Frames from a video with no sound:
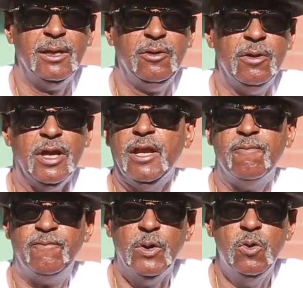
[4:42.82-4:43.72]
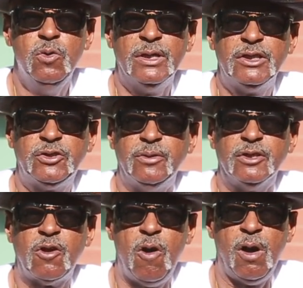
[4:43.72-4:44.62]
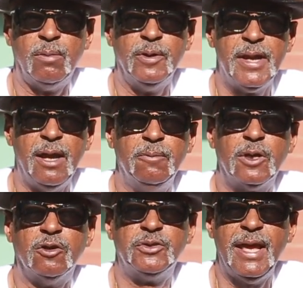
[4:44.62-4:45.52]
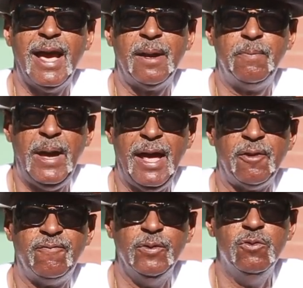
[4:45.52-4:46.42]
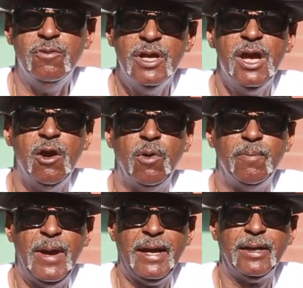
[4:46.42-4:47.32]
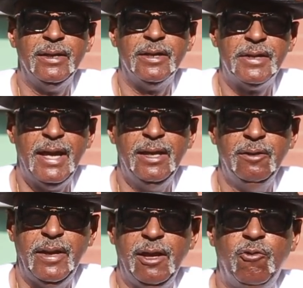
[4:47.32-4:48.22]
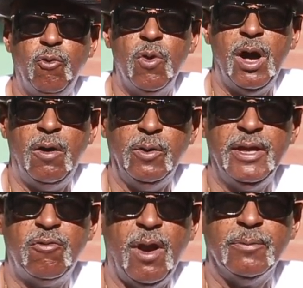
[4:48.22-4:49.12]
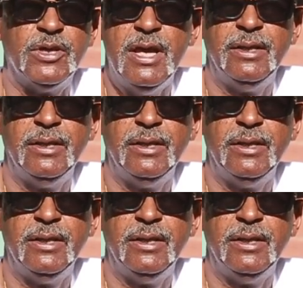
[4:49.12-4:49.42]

And the food is, is horrible now because they got to buy the food. Where back in the day, they grew all their crops.